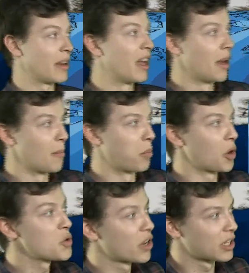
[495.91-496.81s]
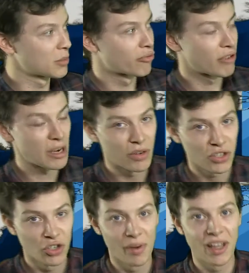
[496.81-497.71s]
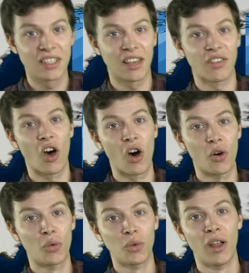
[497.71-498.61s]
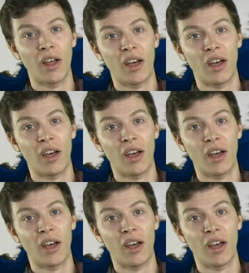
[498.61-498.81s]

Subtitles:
And blue colours pretty much dominating the whole